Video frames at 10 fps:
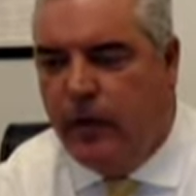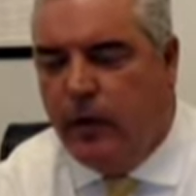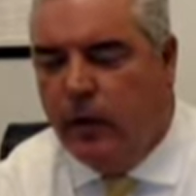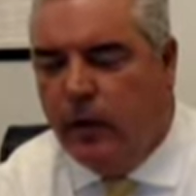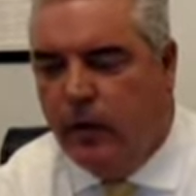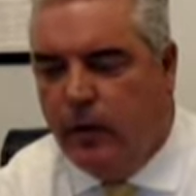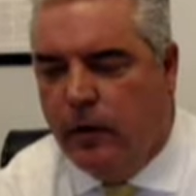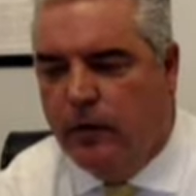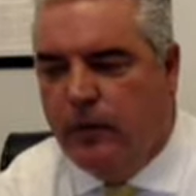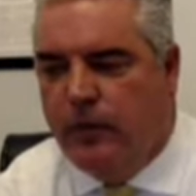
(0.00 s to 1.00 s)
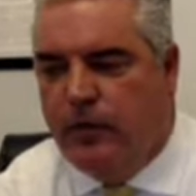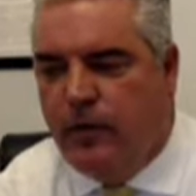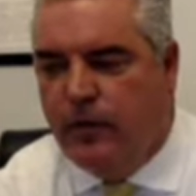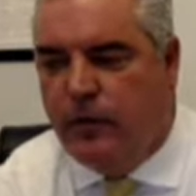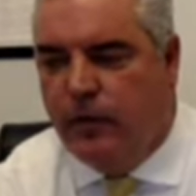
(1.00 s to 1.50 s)
Currently, there's a
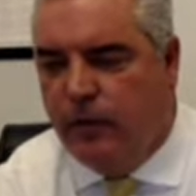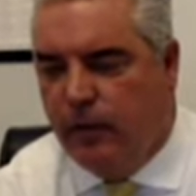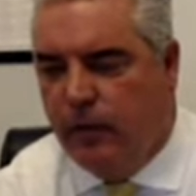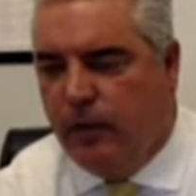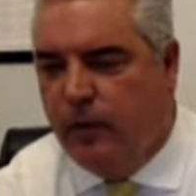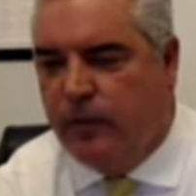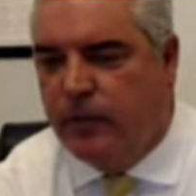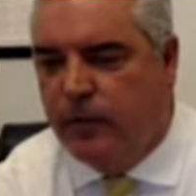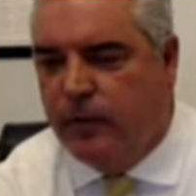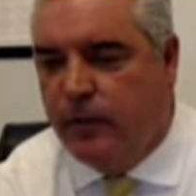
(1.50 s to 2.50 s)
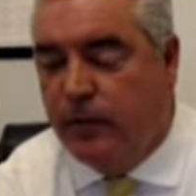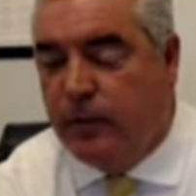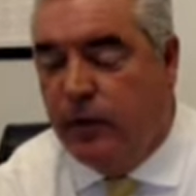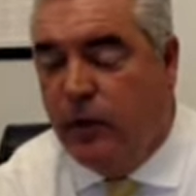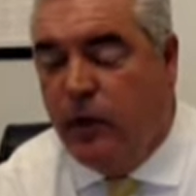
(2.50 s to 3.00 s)
petition in front of the Public Service
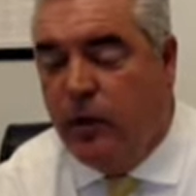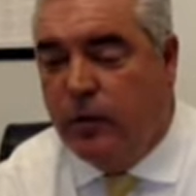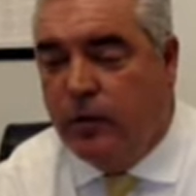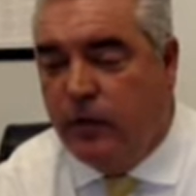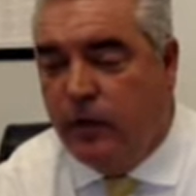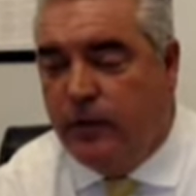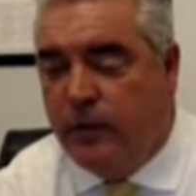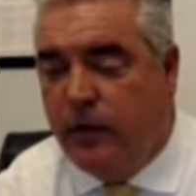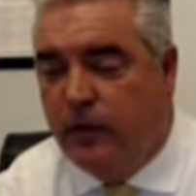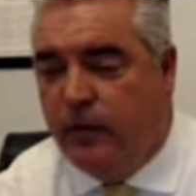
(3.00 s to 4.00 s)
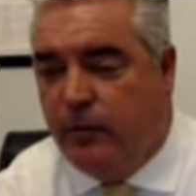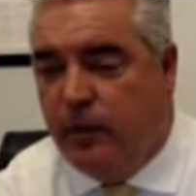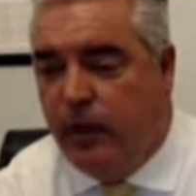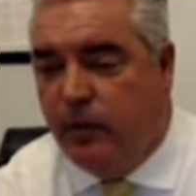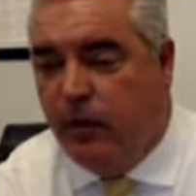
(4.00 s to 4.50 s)
Commission, which under the
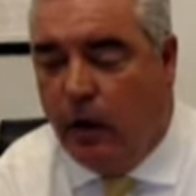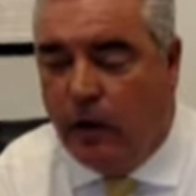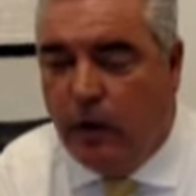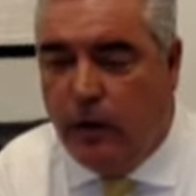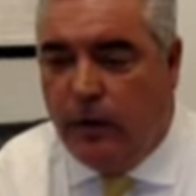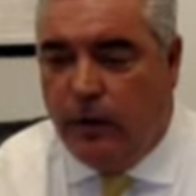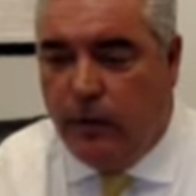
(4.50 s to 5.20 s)
CLCPA law that you